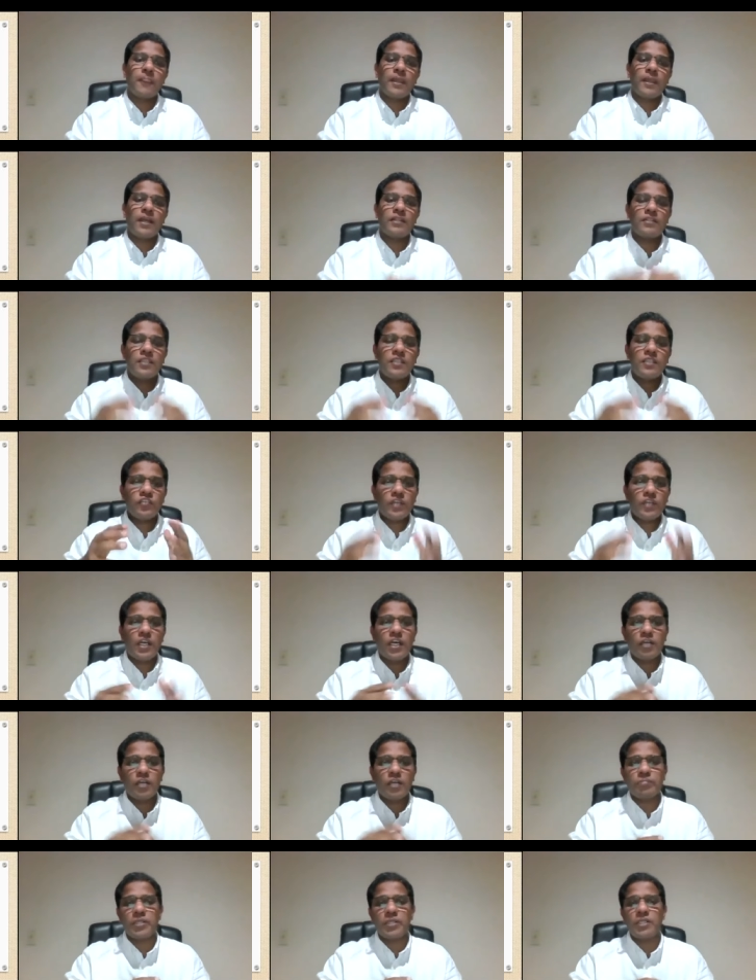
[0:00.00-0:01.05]
And this
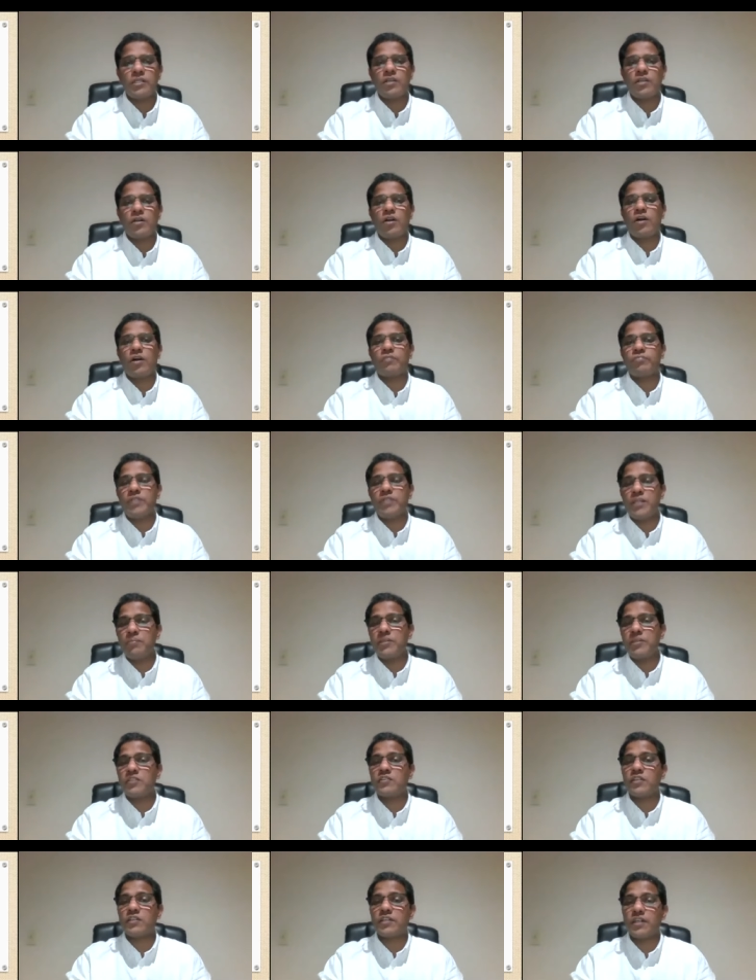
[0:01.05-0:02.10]
army of
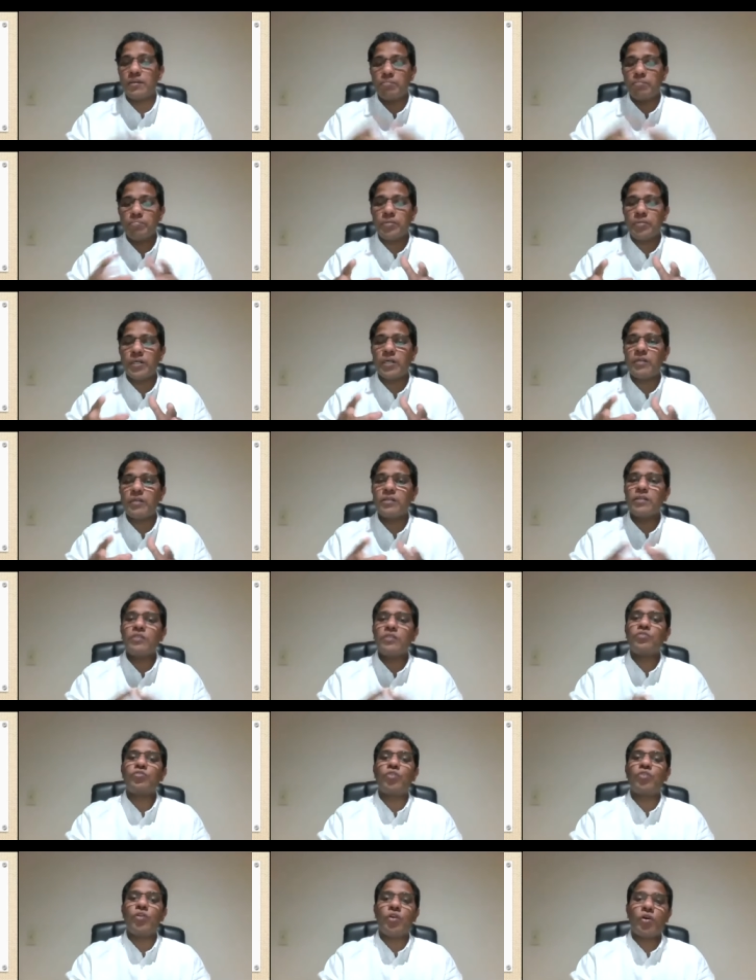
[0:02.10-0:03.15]
demons are compared
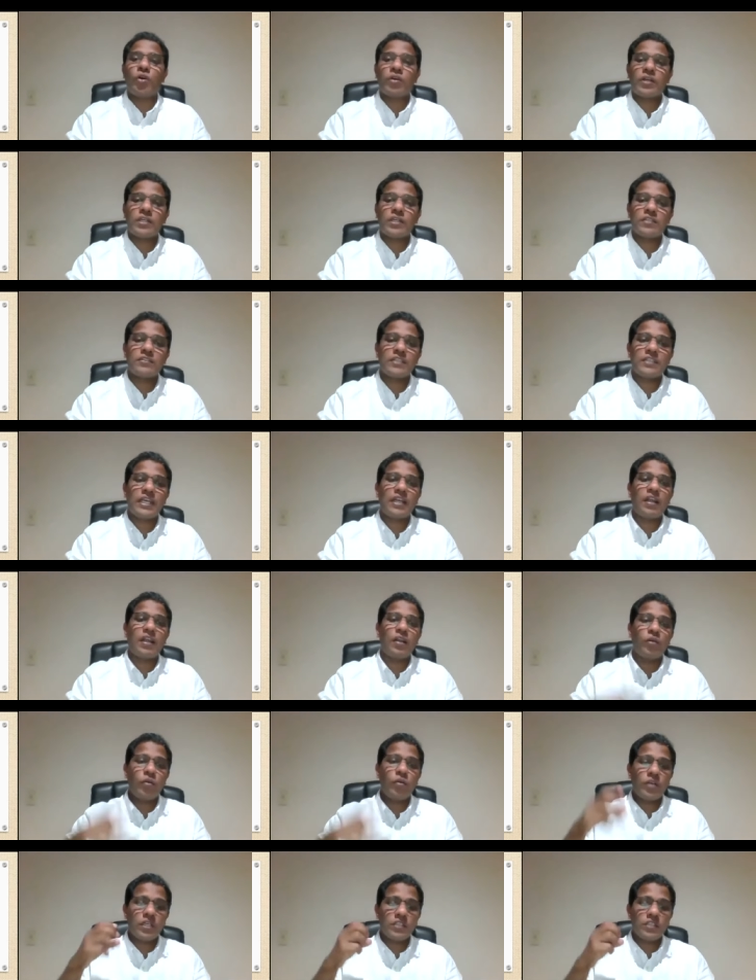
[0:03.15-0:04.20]
to locust, and
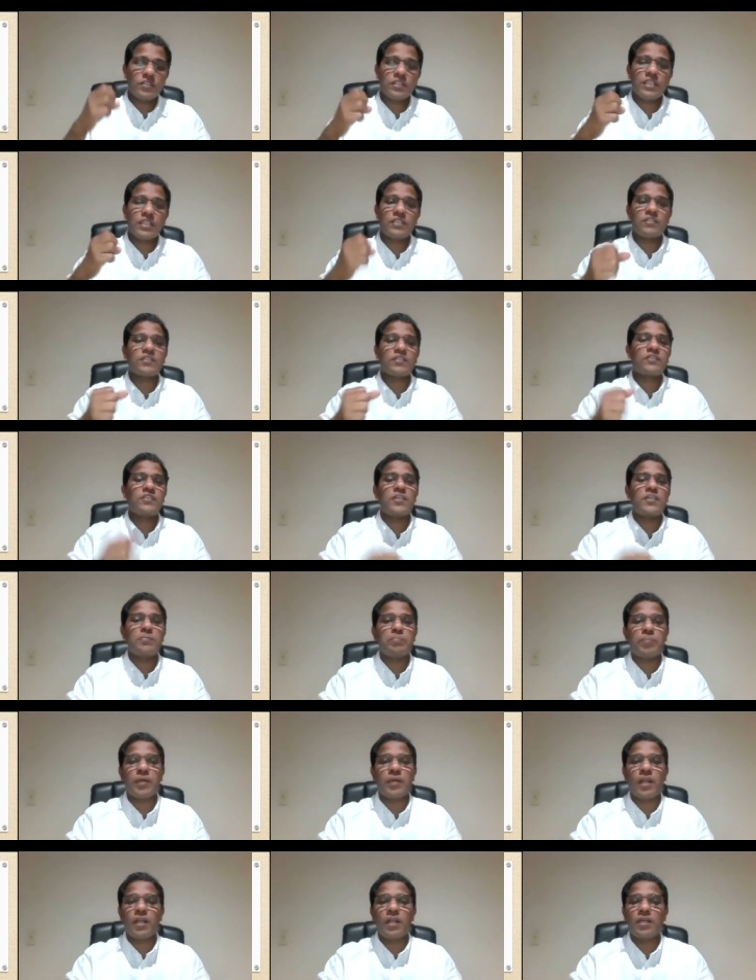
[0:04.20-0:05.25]
locust is a
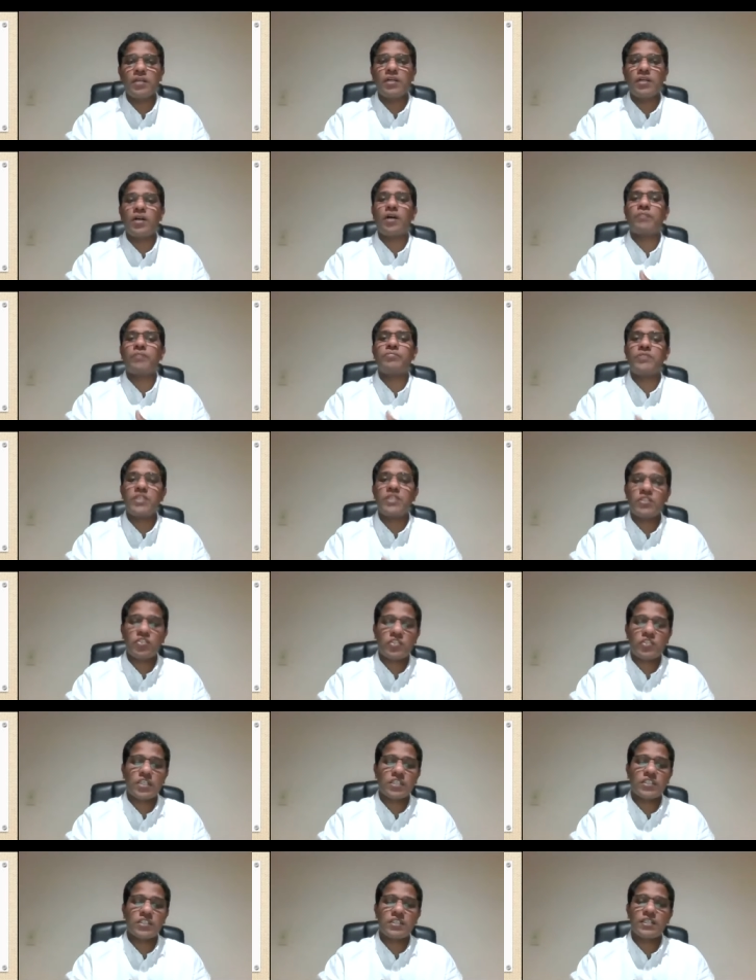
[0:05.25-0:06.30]
symbol of
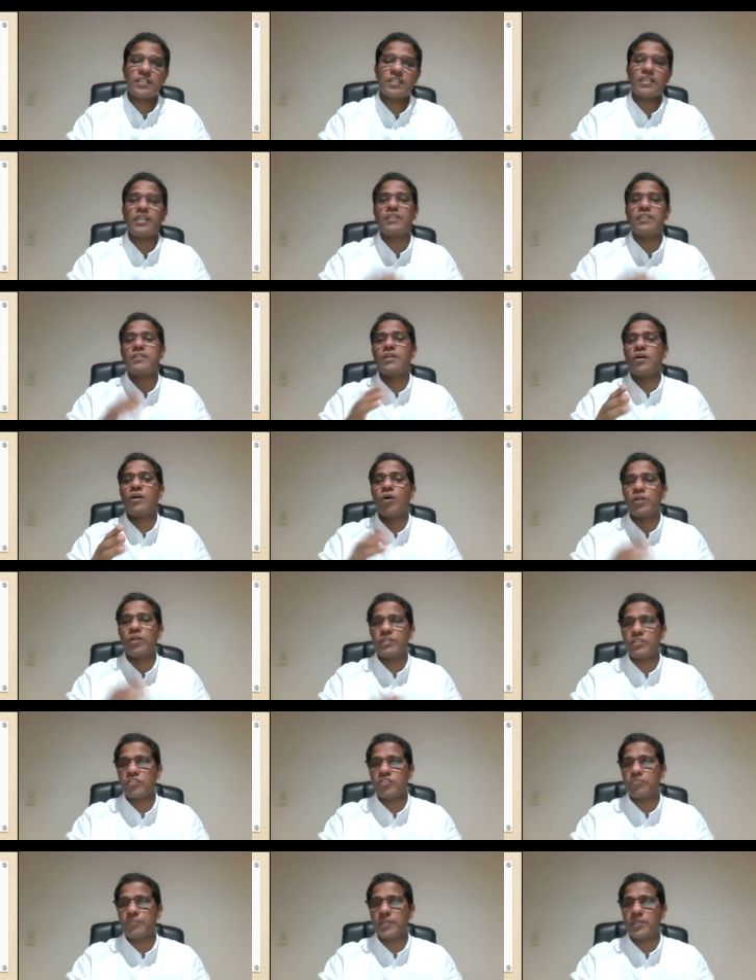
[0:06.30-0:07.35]
destruction in the Old
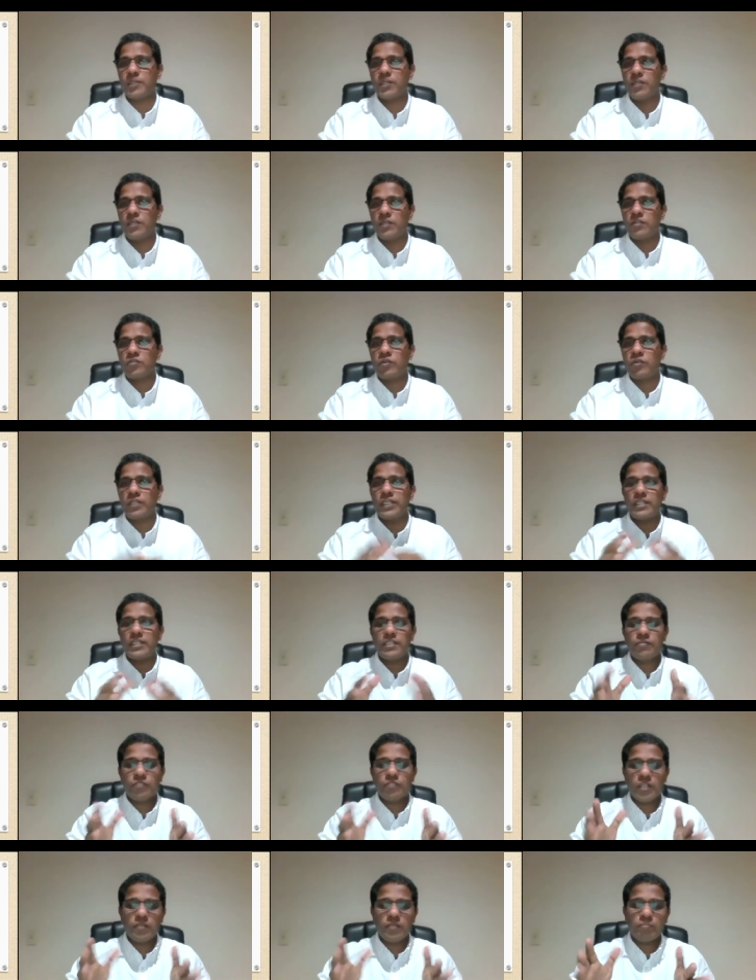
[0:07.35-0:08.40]
Testament. So in
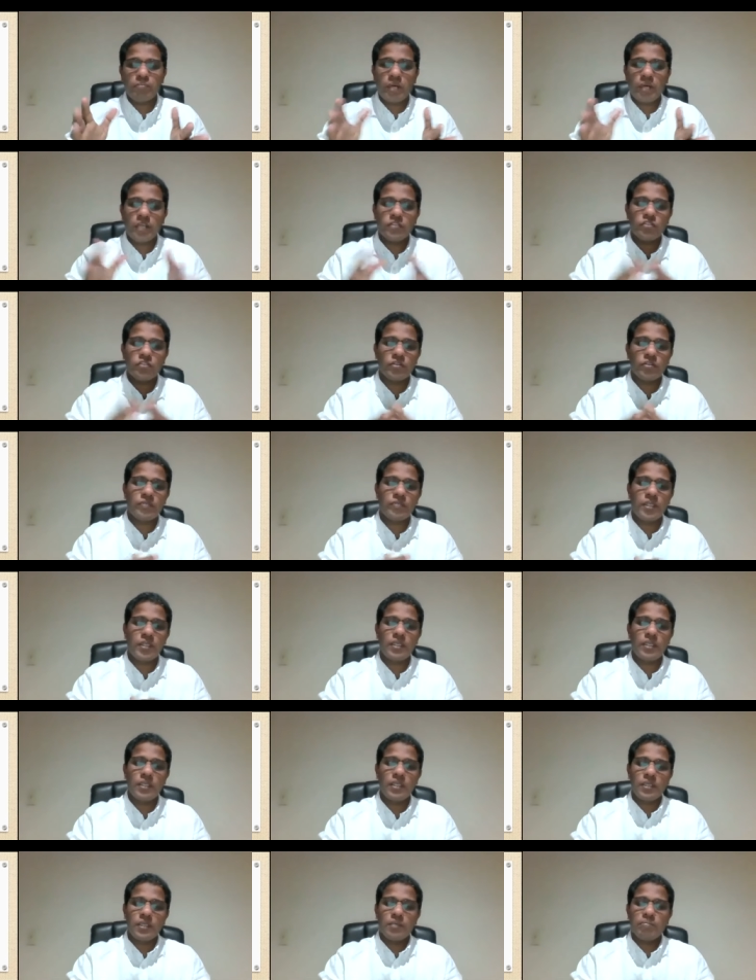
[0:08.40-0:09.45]
different parts of the
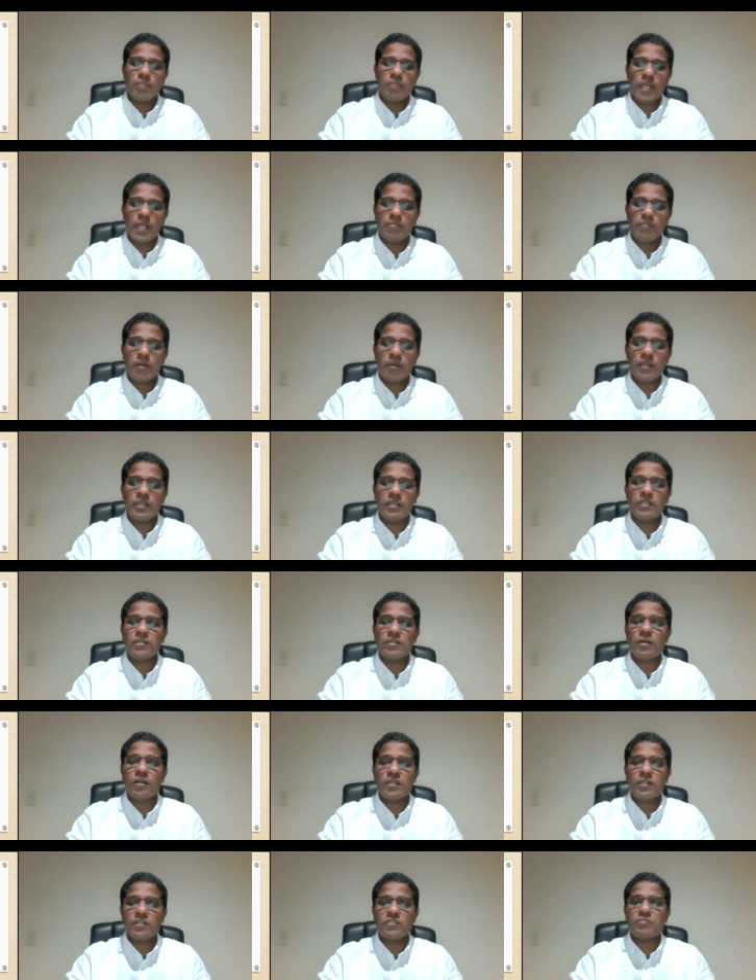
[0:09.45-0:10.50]
Bible, in
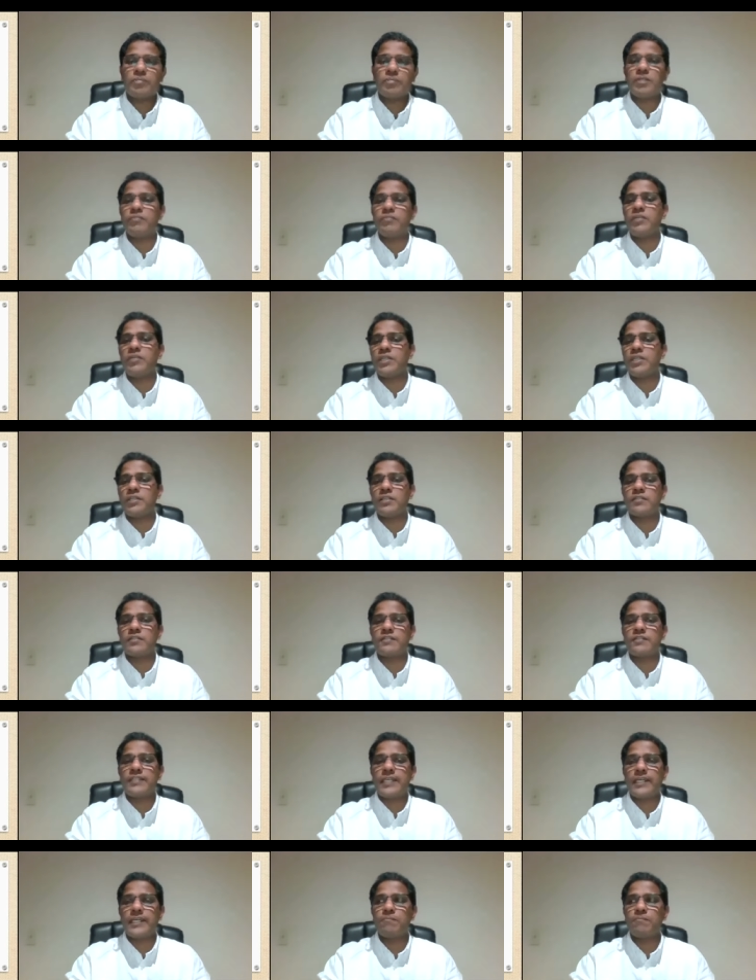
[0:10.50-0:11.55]
Old Testament, we
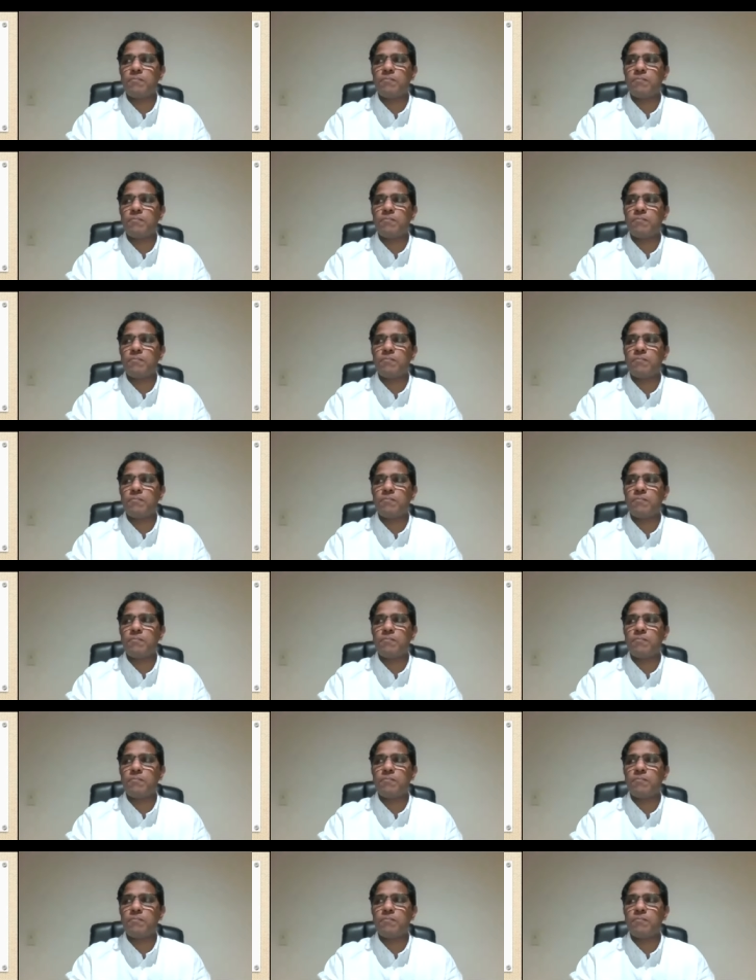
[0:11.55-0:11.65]
understand